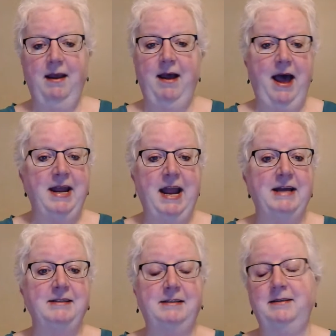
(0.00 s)
I
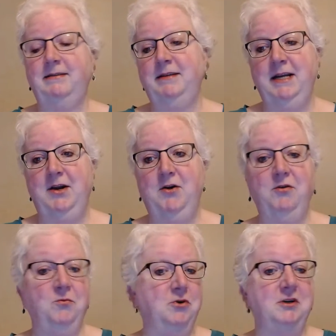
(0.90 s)
guess,
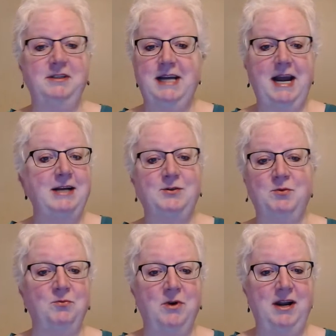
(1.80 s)
the world takes
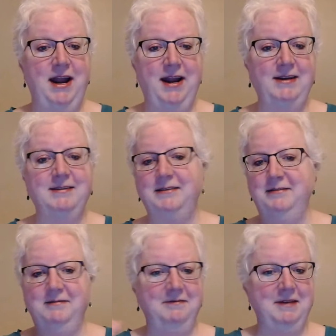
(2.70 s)
with one hand
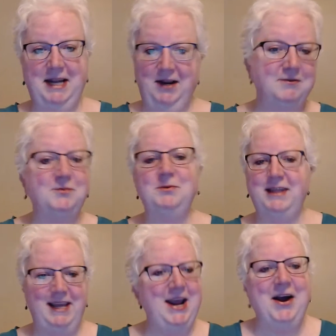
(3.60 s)
and gives with
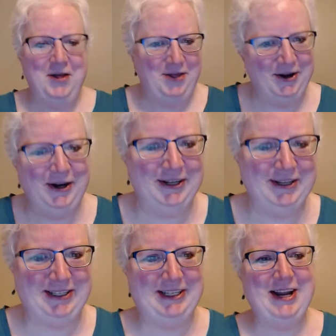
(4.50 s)
the other.
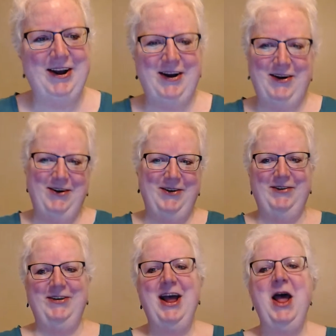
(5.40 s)

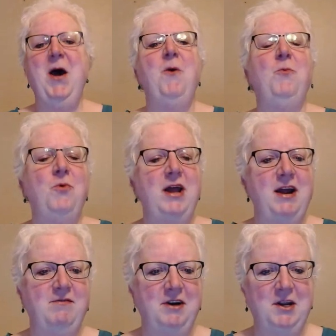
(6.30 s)
So
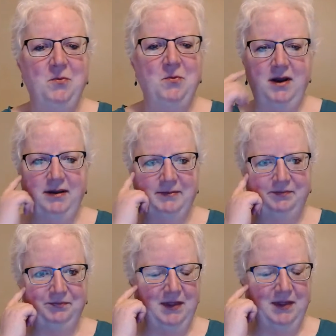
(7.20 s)
whatever you want
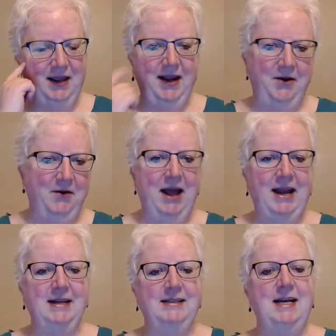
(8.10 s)
to,
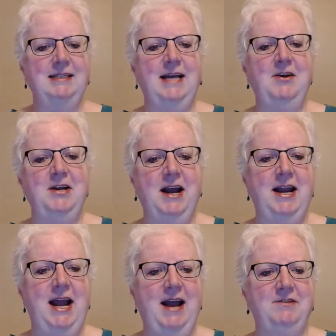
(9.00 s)
I guess that's how you
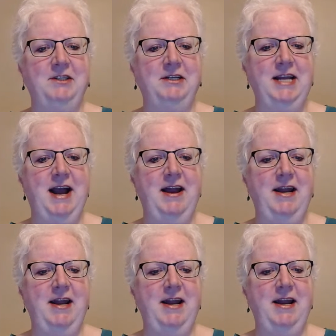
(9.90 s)
kind of have to look at
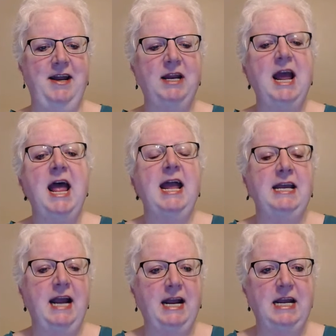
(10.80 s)
it. But
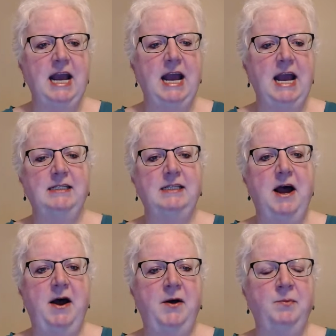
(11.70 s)
in any case,
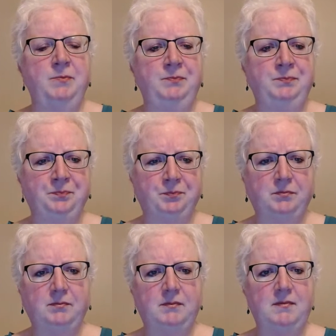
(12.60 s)

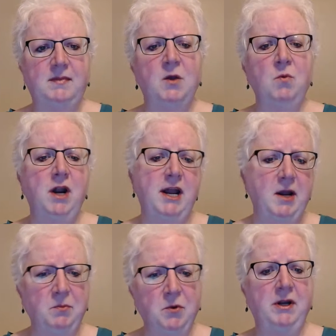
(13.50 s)
what I
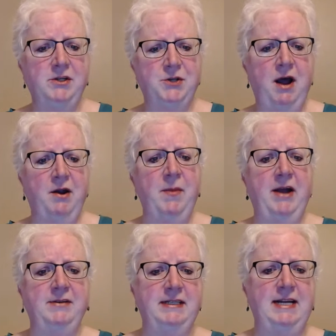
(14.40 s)
am going to talk
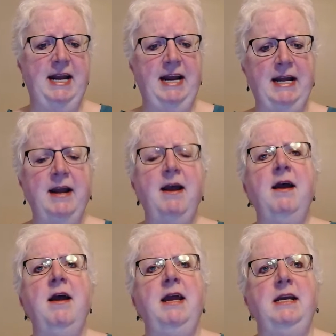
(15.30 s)
about today
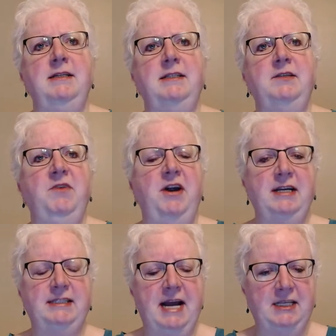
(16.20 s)
is some various
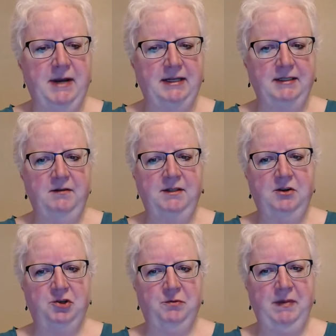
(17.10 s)
aspects of
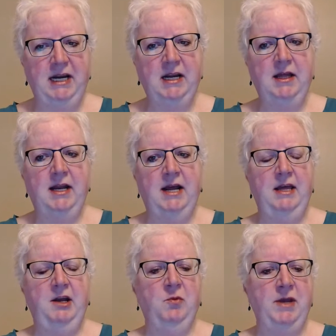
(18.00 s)
social media that I think
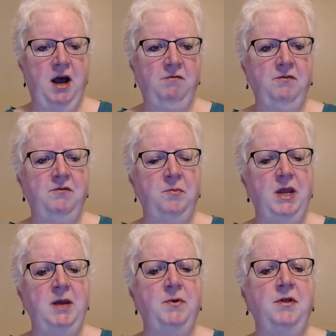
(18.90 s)
will be helpful for
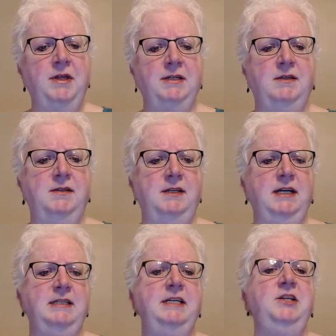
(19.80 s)
people. This is a
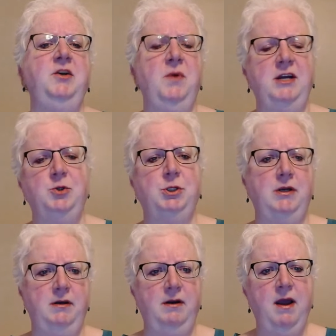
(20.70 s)

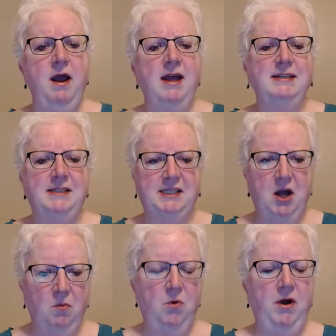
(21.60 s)
continuation
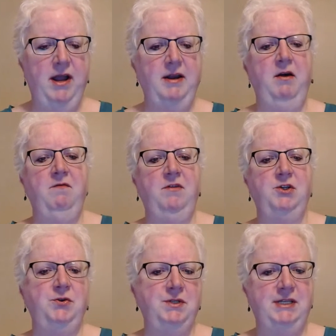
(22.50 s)
somewhat of the
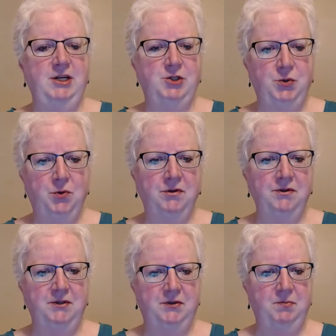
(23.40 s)
Tuesday
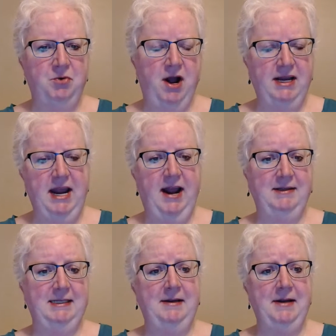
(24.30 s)
Tools
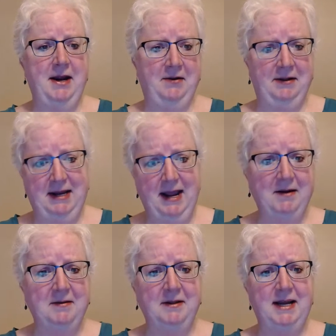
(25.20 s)
broadcast that Carolyn
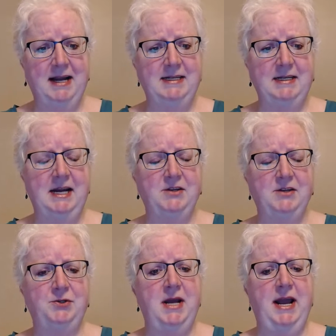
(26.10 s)
Cagle and I did
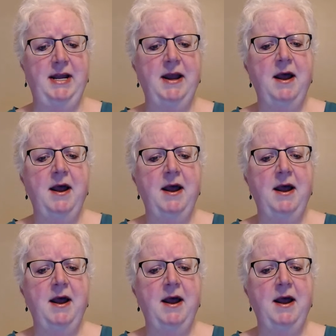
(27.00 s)
yesterday.